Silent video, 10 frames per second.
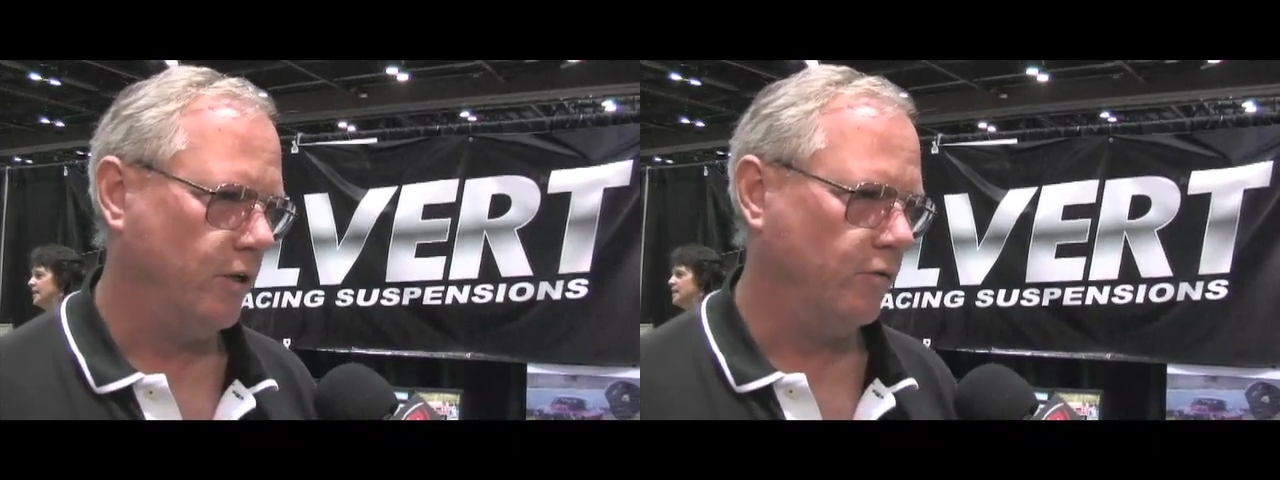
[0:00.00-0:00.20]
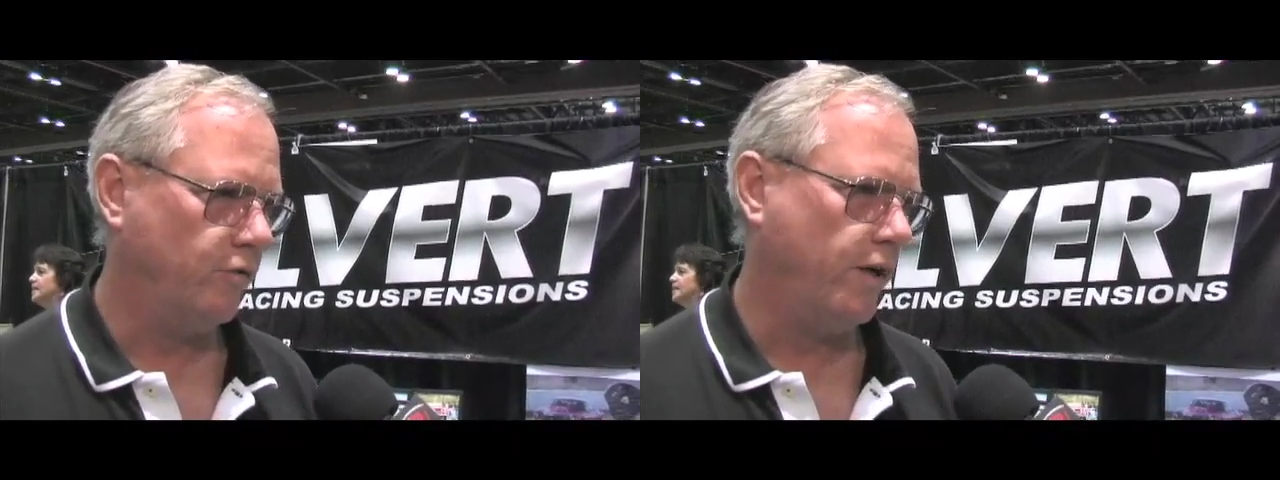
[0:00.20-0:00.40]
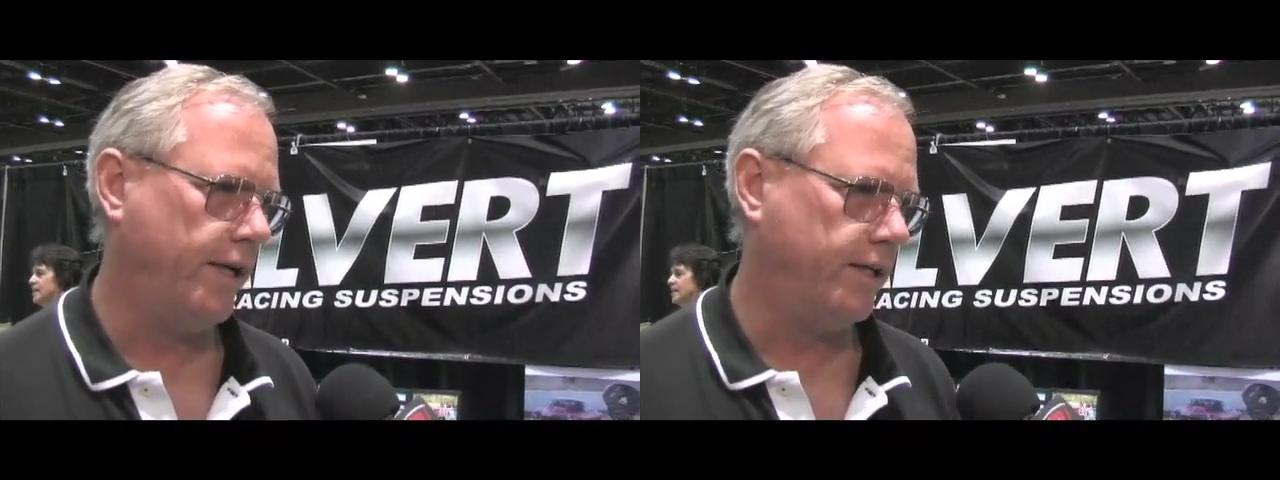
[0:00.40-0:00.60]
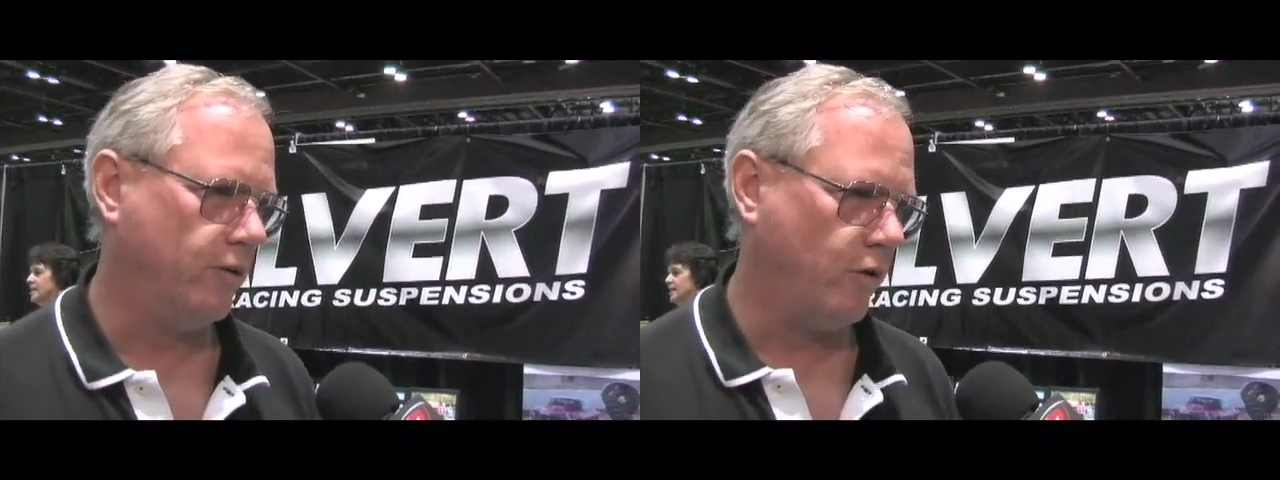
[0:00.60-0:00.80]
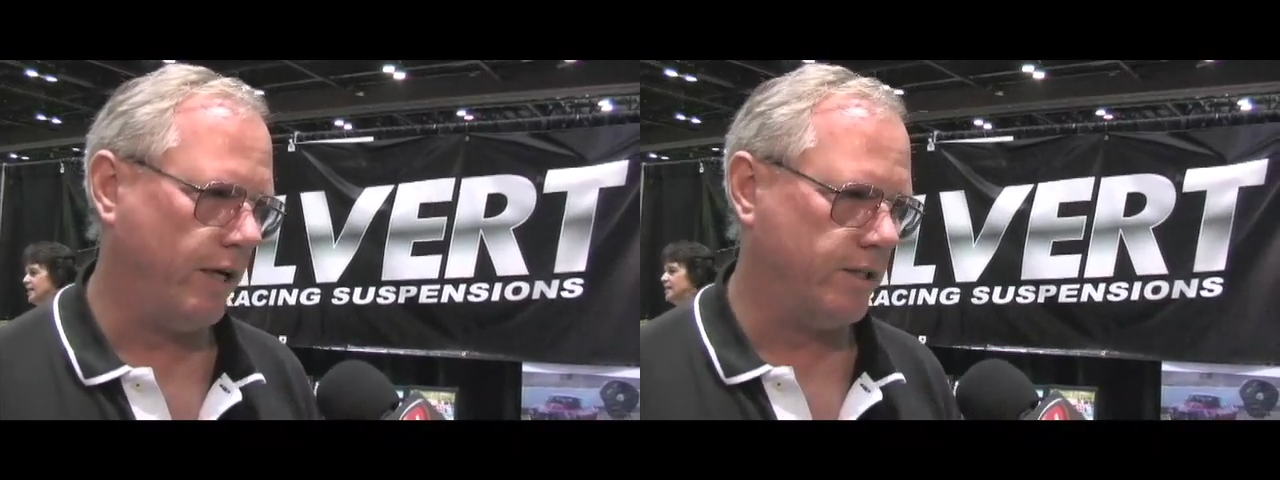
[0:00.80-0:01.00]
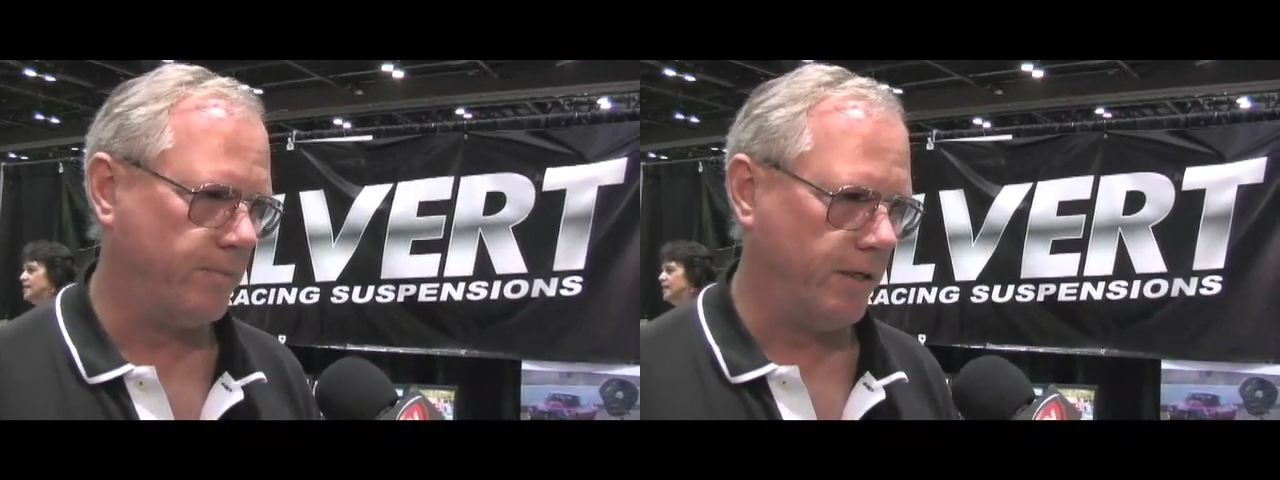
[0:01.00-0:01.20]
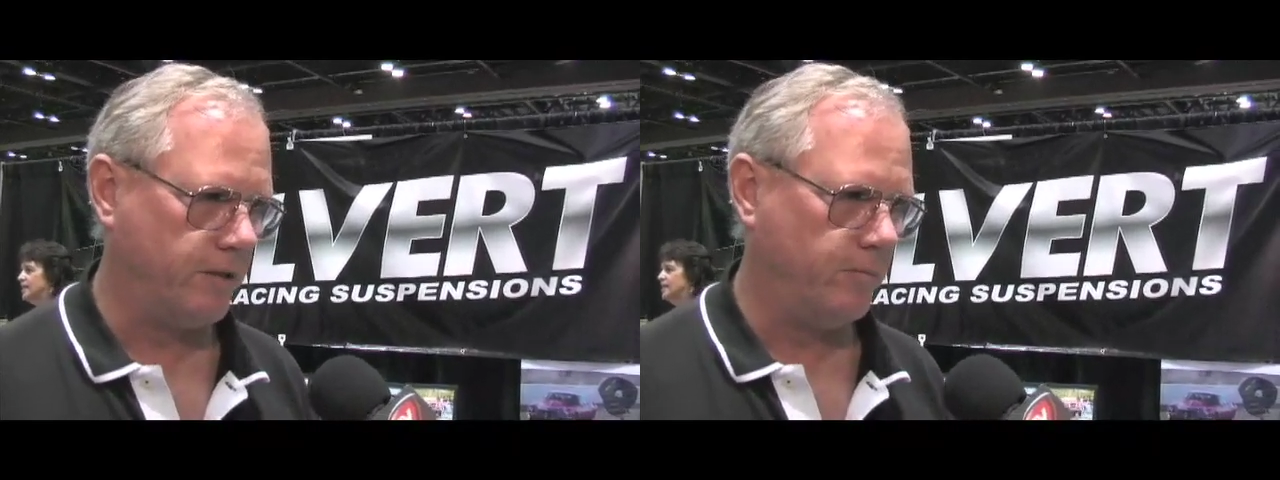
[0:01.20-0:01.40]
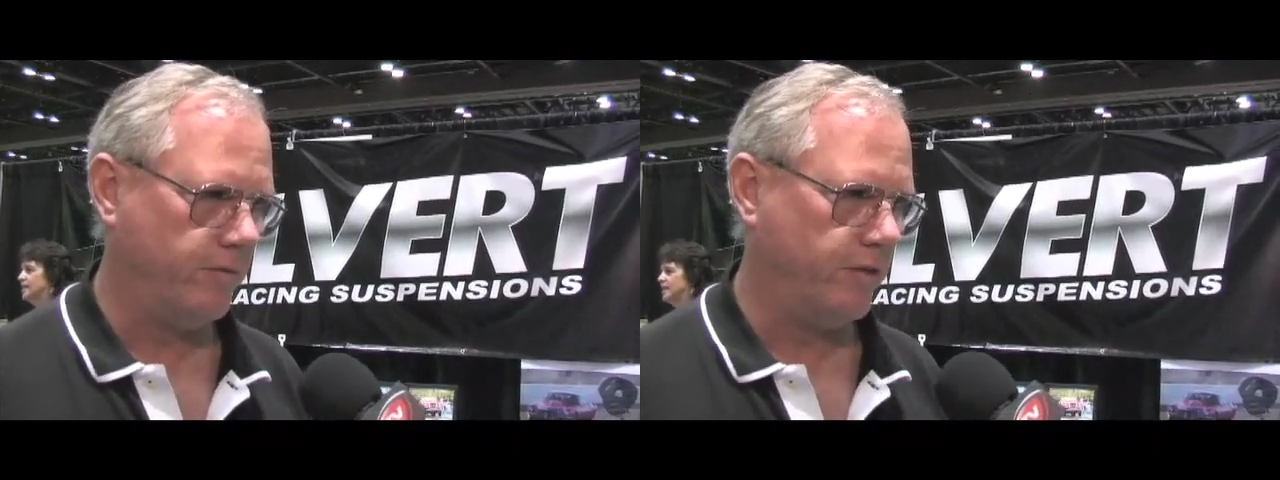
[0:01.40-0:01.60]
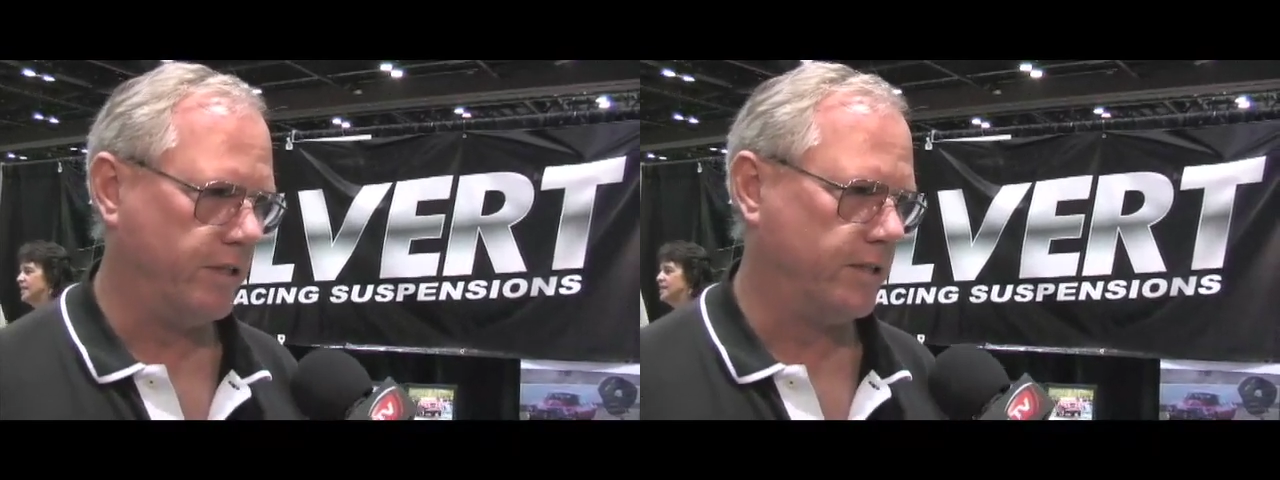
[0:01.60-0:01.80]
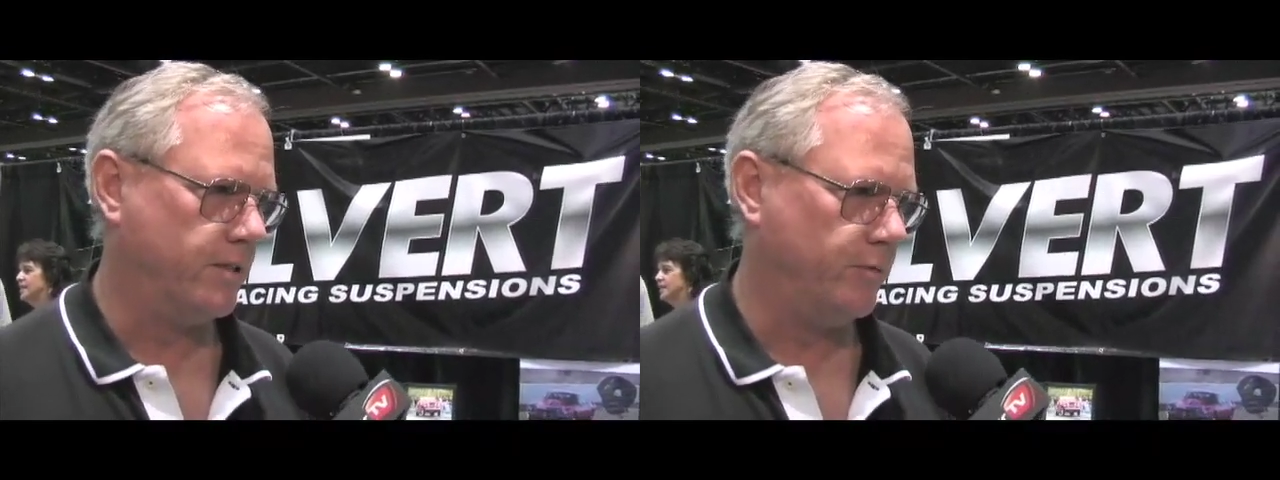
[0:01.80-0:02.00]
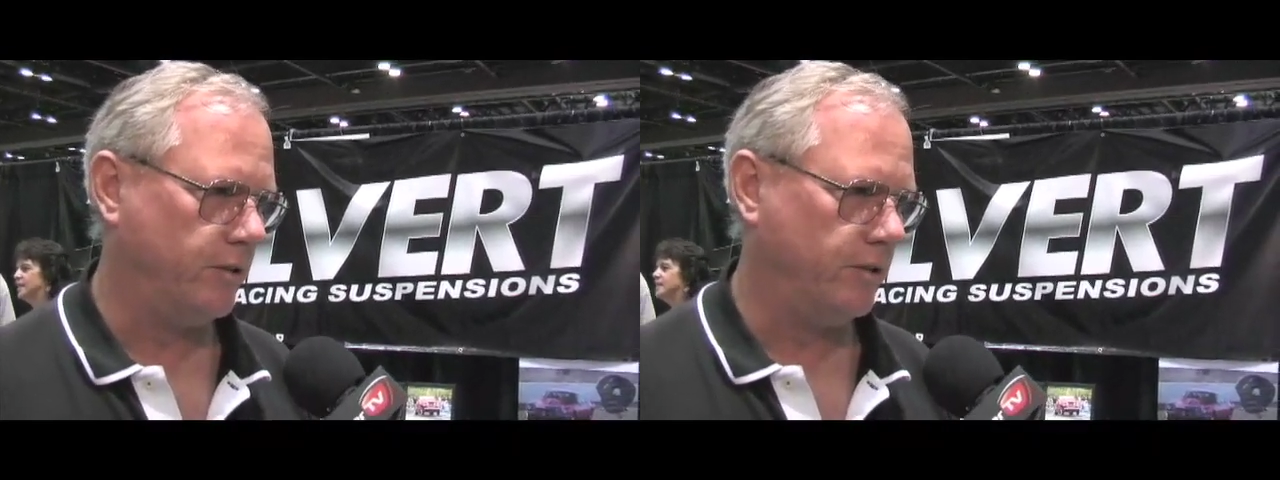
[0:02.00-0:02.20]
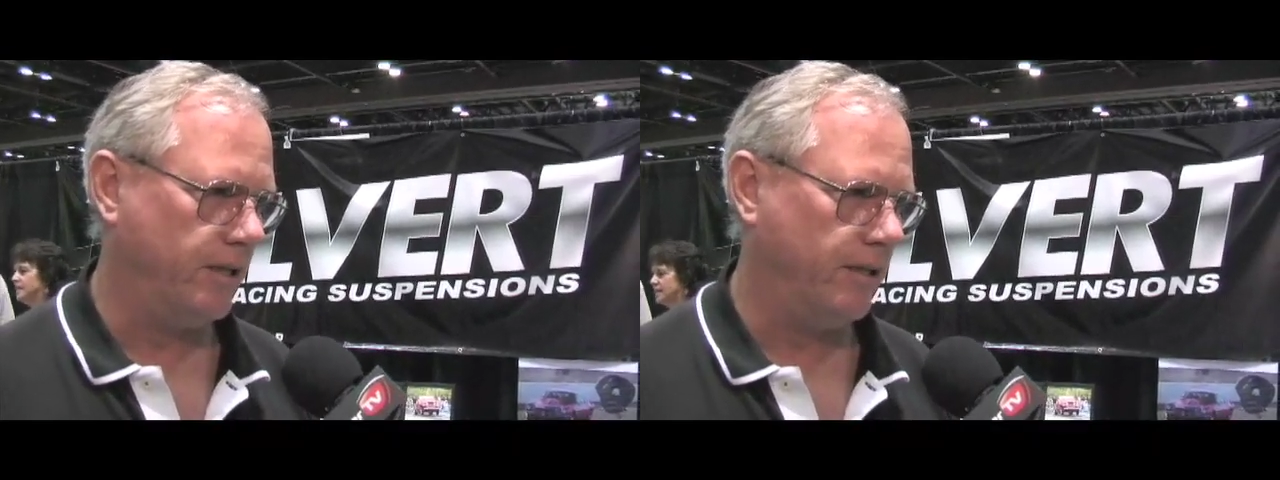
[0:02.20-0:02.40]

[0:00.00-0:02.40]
we're finding a wide spectrum of adjustability.